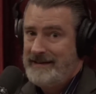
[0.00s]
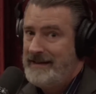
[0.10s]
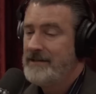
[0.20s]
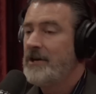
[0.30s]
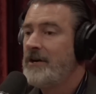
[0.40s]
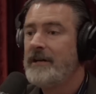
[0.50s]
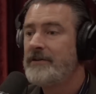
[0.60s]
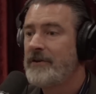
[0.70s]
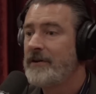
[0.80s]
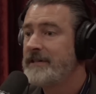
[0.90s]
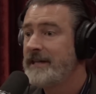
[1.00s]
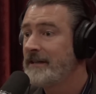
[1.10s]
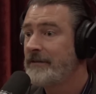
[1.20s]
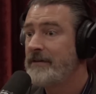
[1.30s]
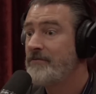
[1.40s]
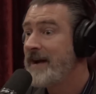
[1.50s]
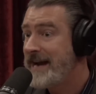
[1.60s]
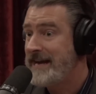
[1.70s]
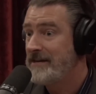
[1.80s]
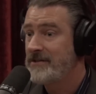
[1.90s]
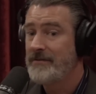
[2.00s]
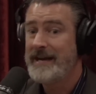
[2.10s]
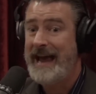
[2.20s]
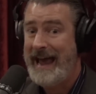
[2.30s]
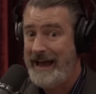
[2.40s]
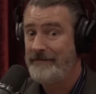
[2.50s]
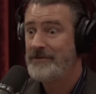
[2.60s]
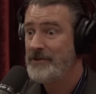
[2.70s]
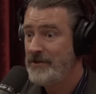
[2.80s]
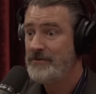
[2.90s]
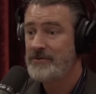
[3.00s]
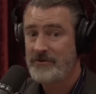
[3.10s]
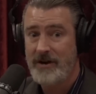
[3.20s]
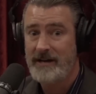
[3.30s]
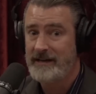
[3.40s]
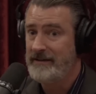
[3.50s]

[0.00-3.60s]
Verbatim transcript: is all under artillery range, so they have to use truck,